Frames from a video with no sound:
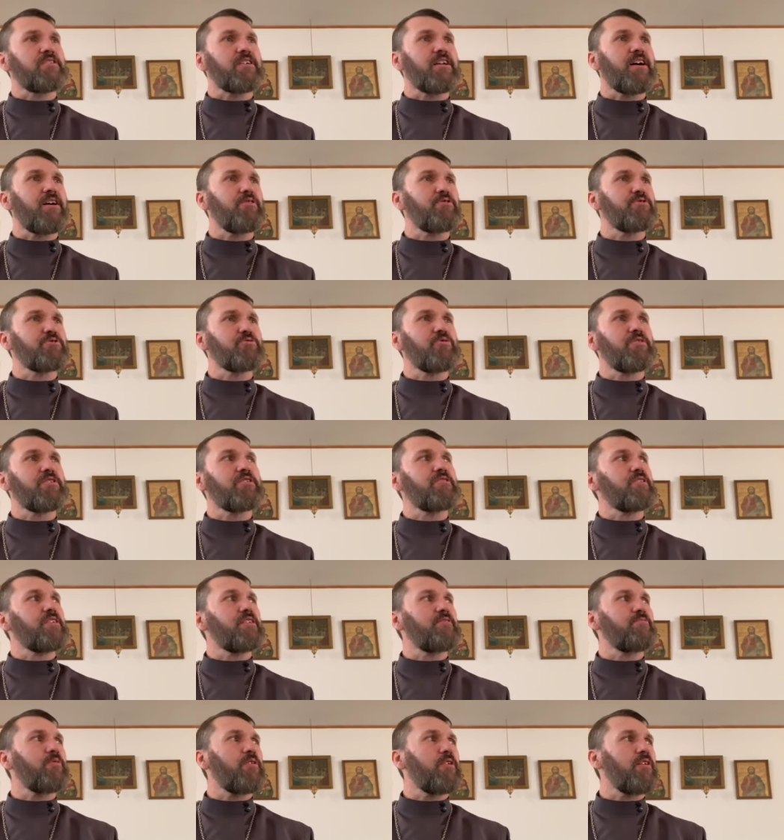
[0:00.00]
and I was
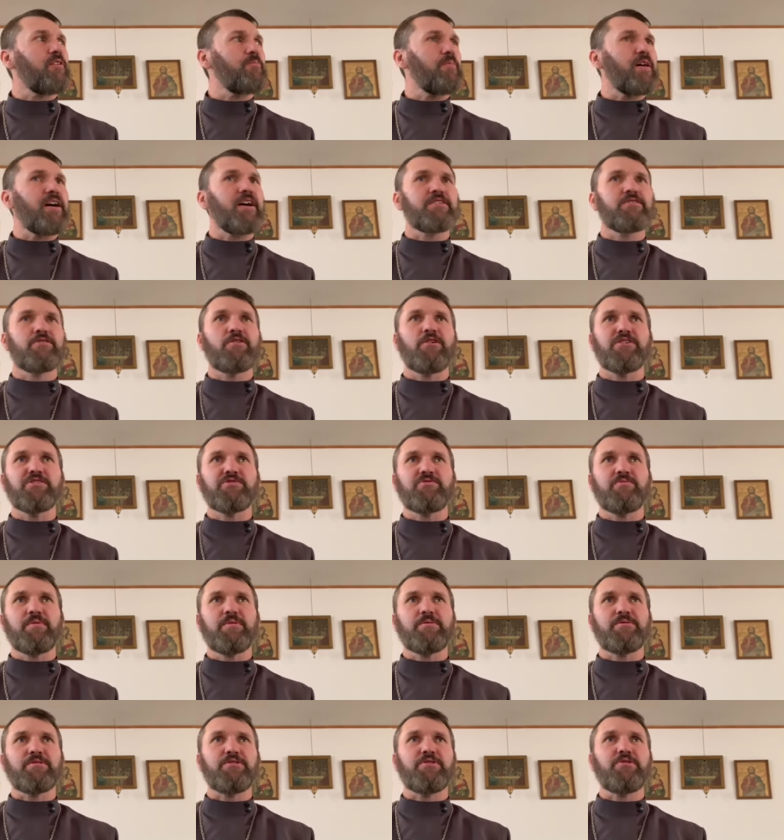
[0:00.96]
wondering if uh, my adults would
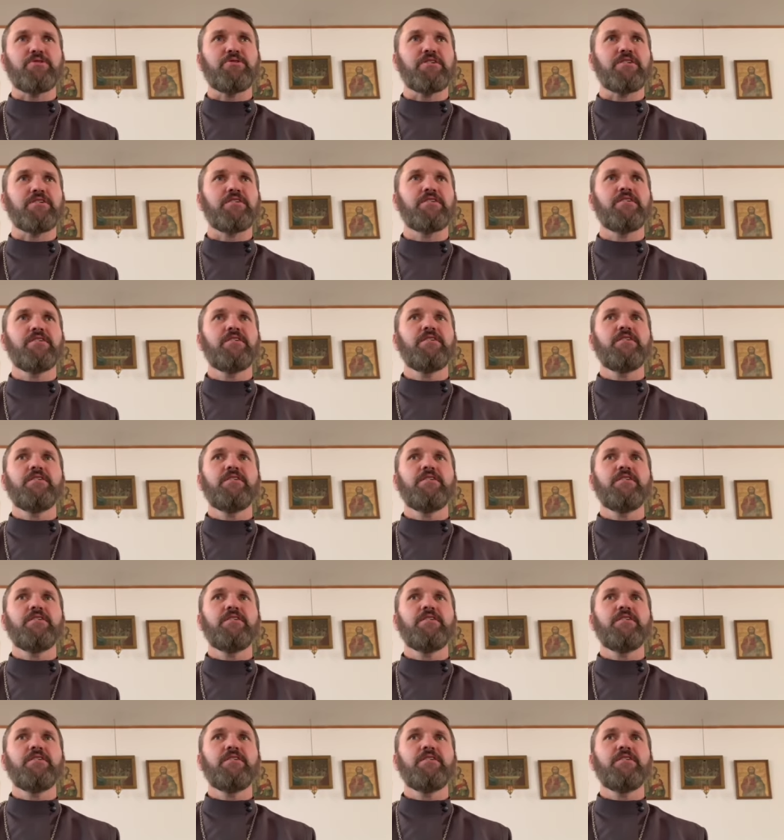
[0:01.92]
be able to do it.